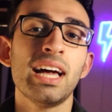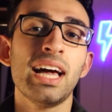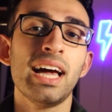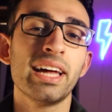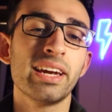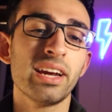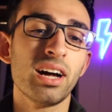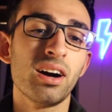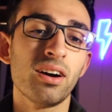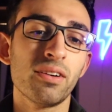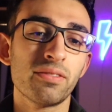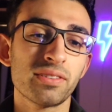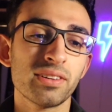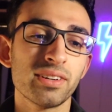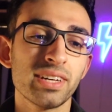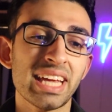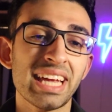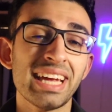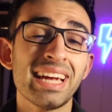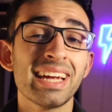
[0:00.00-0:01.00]
And
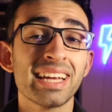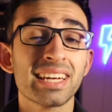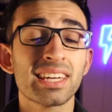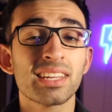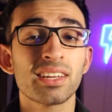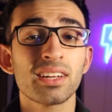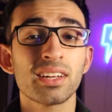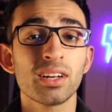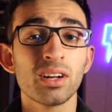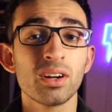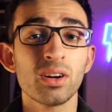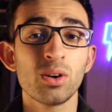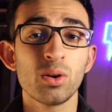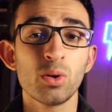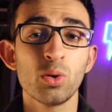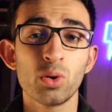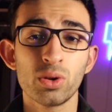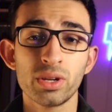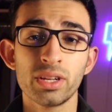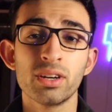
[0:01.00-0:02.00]
after eight
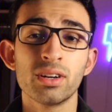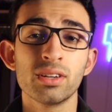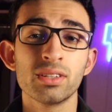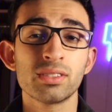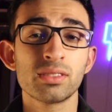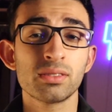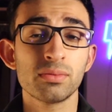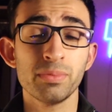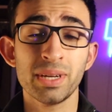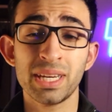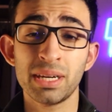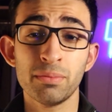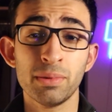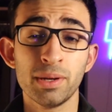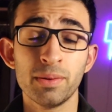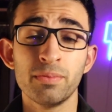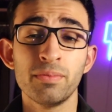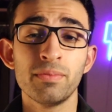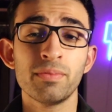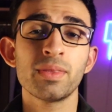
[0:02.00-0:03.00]
whole years
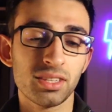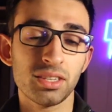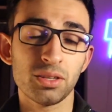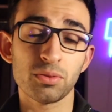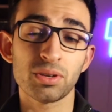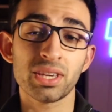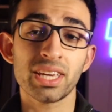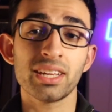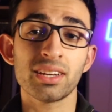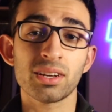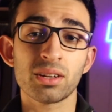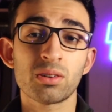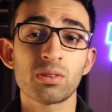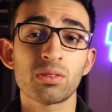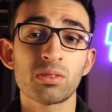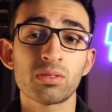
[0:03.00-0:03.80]
minimum, you can